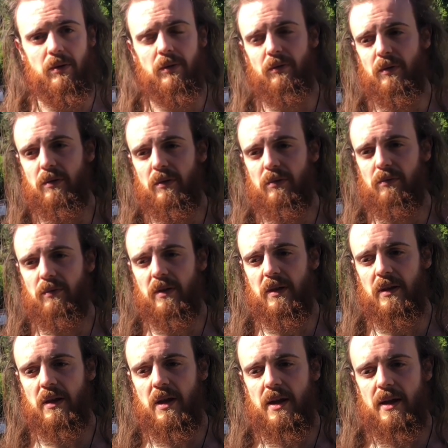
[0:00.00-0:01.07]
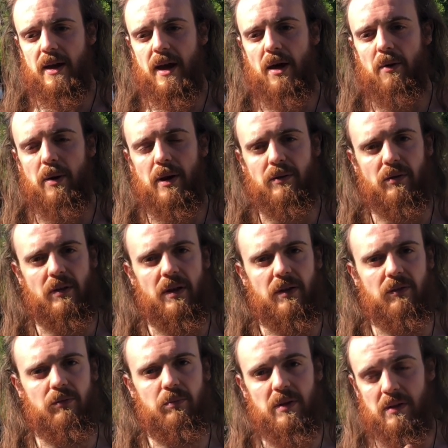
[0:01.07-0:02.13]
This is the area that
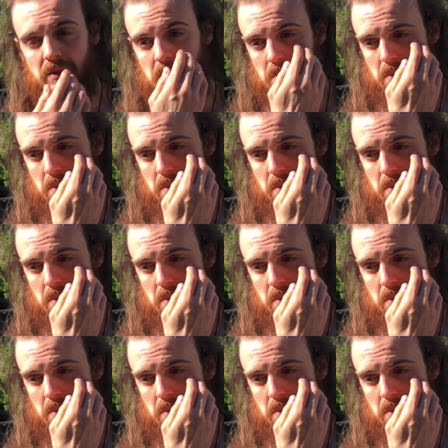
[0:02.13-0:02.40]
I've been